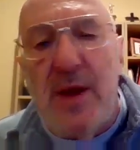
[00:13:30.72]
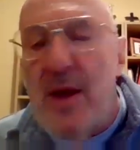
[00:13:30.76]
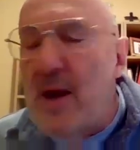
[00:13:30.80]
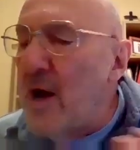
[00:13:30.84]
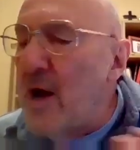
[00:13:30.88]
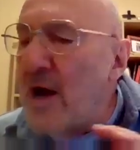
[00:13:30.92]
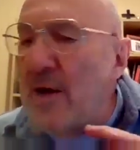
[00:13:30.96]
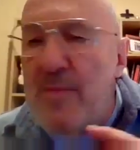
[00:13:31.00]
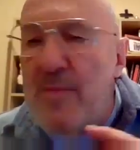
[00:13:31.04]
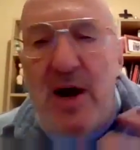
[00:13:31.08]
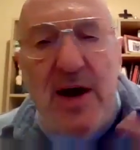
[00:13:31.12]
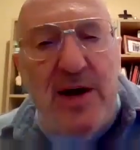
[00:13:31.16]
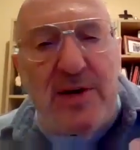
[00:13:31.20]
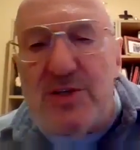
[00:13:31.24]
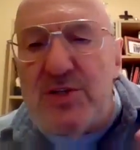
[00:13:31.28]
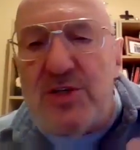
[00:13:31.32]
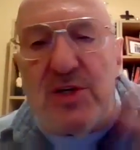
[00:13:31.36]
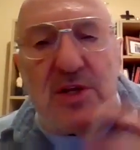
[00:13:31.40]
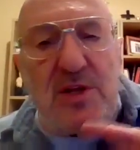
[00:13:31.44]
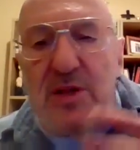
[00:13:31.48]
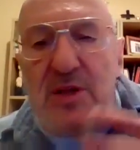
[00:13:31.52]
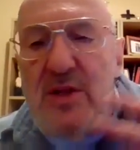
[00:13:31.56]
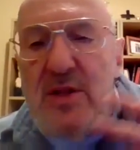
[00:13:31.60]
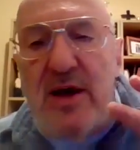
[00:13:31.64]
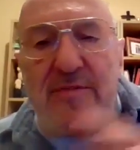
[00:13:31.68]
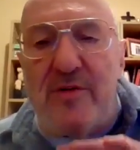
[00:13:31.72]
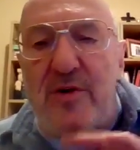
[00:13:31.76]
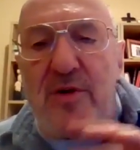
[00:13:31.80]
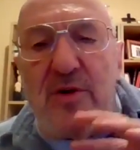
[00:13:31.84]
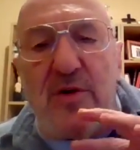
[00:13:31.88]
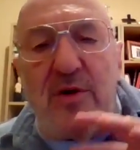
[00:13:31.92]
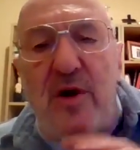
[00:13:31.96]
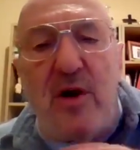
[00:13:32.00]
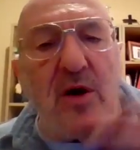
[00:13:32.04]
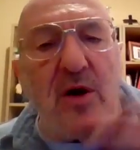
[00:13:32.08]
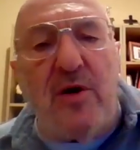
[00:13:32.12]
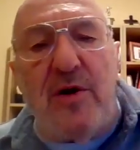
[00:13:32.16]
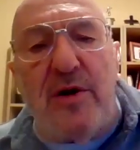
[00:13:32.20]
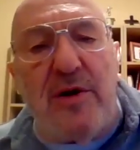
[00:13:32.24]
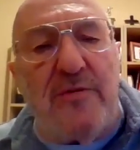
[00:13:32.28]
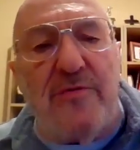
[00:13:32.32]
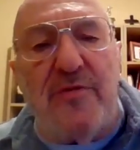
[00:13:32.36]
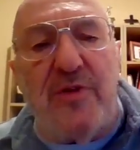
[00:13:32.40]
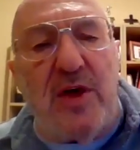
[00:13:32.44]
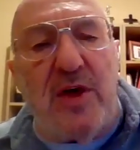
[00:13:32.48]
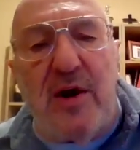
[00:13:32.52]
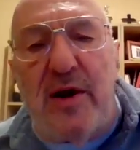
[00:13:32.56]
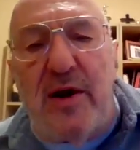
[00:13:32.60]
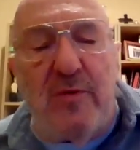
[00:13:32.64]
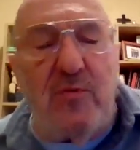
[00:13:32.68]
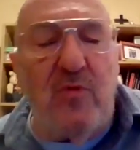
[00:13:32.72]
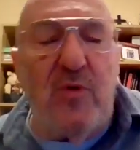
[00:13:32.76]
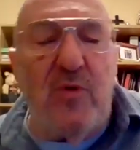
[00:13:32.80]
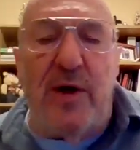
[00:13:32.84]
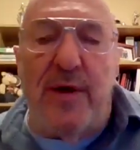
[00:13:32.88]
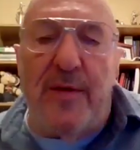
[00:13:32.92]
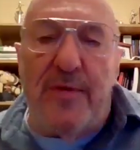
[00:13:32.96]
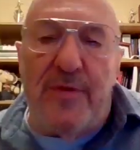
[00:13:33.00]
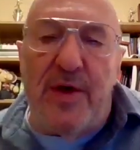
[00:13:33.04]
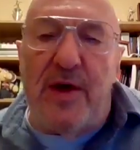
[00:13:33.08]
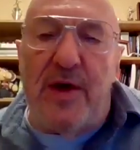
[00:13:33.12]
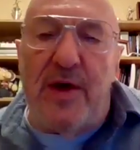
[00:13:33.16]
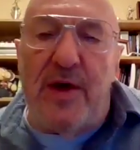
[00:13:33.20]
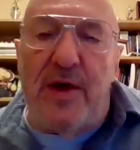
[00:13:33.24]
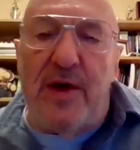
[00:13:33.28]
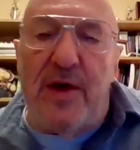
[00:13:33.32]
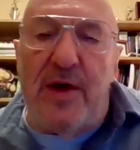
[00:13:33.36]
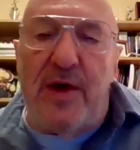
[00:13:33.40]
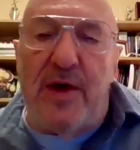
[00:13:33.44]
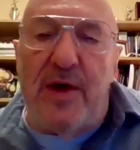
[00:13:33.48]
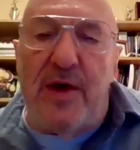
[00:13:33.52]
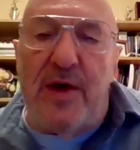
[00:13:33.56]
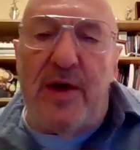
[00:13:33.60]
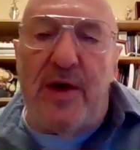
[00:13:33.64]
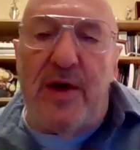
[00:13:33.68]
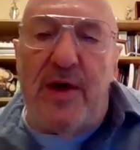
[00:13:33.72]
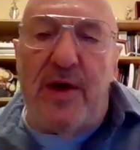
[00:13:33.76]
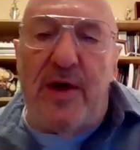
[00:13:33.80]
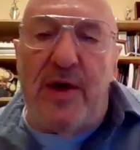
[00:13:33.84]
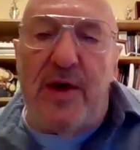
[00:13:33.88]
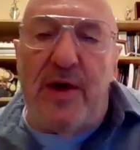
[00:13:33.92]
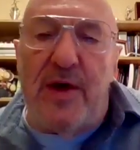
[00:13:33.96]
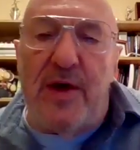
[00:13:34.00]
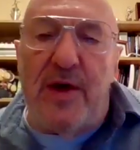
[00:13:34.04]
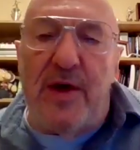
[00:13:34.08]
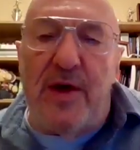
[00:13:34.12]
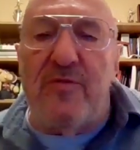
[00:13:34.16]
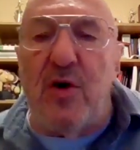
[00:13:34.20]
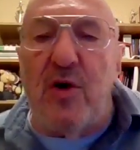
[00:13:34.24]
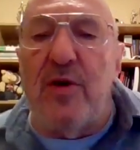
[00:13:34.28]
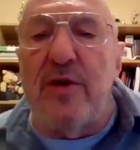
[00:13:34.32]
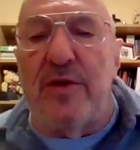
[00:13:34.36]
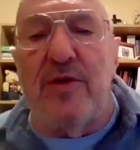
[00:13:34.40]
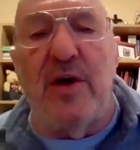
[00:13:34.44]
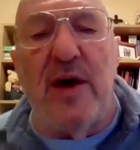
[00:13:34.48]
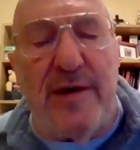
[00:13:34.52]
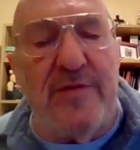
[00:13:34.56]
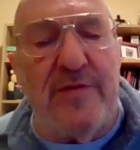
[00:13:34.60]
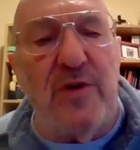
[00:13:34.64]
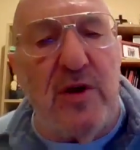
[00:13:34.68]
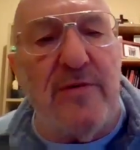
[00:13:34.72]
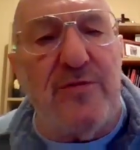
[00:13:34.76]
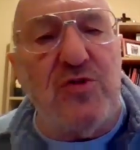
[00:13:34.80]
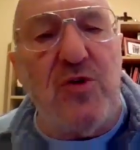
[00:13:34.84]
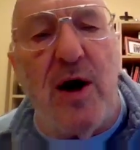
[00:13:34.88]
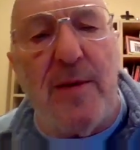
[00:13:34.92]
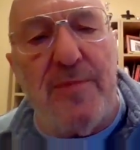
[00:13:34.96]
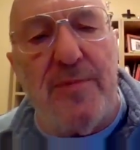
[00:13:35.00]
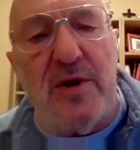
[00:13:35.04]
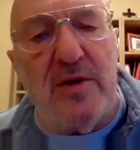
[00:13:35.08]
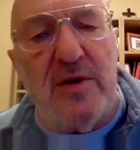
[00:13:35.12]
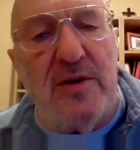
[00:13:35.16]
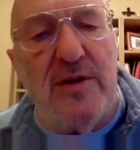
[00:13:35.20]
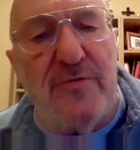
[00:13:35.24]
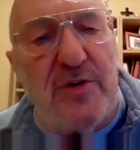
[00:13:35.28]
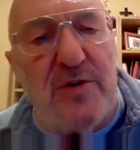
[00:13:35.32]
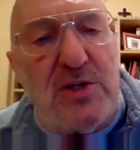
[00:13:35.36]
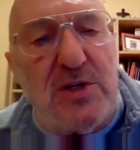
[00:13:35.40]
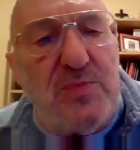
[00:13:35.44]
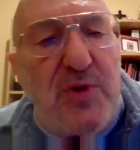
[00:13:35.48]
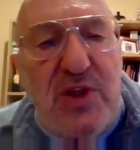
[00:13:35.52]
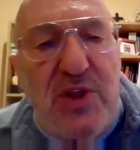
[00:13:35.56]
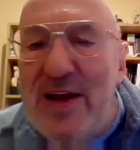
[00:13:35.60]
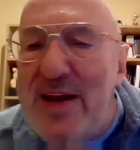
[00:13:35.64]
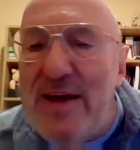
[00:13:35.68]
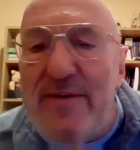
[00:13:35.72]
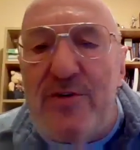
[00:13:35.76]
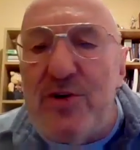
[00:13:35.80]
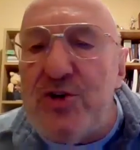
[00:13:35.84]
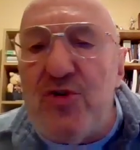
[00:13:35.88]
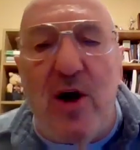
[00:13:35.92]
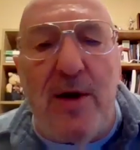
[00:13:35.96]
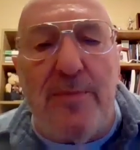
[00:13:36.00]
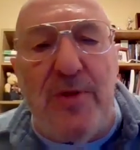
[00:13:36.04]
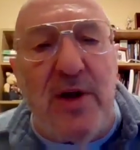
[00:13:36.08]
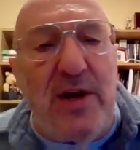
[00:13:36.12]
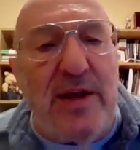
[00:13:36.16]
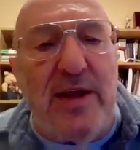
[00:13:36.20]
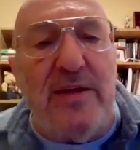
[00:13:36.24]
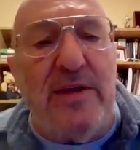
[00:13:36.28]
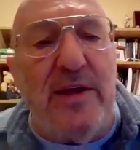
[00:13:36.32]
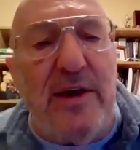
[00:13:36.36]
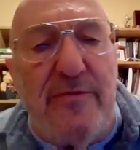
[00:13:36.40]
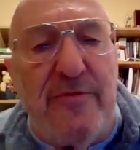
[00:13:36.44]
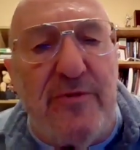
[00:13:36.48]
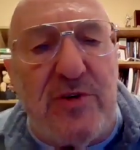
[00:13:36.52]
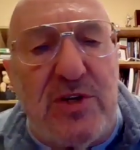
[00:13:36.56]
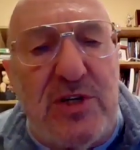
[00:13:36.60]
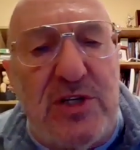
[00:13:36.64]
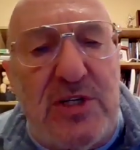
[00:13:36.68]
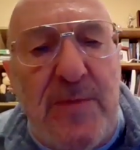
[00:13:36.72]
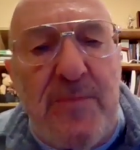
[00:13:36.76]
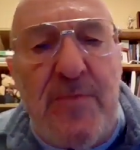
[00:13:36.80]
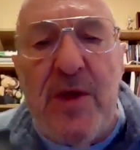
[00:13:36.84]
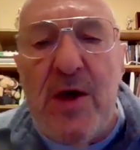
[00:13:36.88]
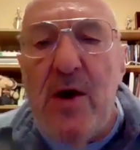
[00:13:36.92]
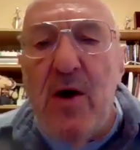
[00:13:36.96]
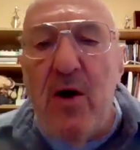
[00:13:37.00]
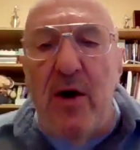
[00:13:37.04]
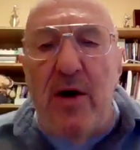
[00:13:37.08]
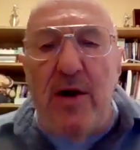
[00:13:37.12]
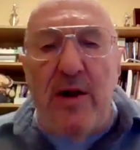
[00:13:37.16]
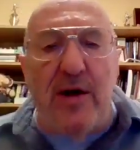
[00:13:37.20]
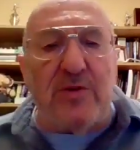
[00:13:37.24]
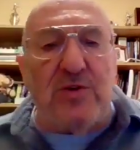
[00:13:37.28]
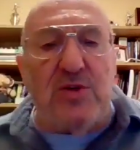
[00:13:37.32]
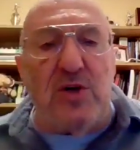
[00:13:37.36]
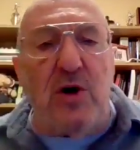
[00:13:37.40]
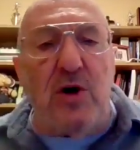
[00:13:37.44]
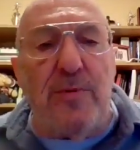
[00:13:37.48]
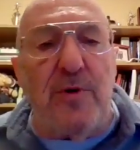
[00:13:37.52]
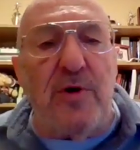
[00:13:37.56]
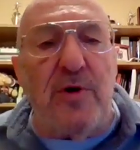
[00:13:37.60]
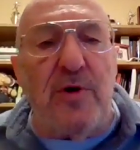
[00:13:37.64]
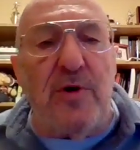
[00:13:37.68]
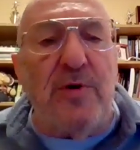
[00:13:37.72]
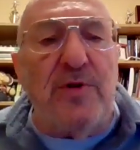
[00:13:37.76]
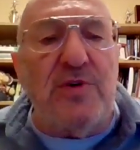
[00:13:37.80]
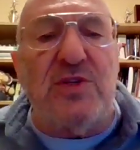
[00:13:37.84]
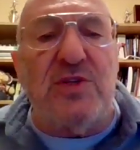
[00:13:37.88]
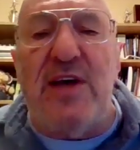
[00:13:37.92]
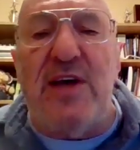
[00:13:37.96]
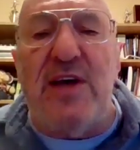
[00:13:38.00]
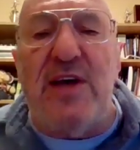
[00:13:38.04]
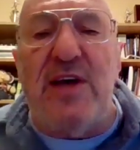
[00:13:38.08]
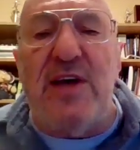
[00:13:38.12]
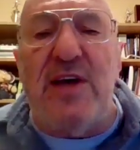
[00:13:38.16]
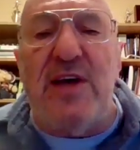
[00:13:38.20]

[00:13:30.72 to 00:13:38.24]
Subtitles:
Hamas never heard of they've heard of the idea of dropping leaflets, but they never dropped any leaflets. On October 7th,